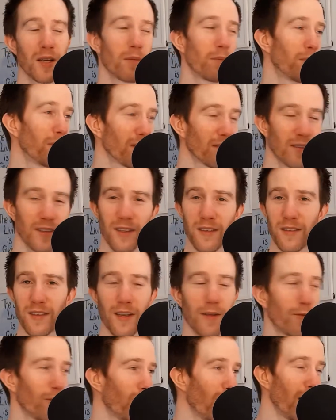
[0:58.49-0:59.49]
business,
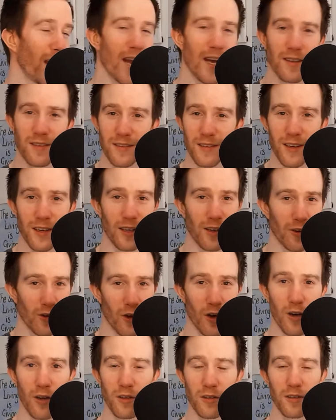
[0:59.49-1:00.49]
if you're out setting
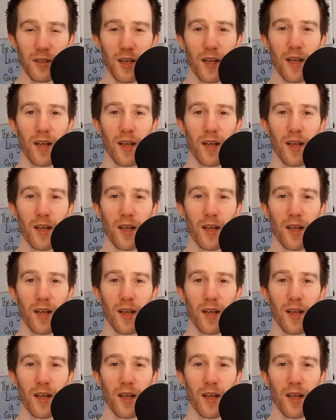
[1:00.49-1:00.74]
goals,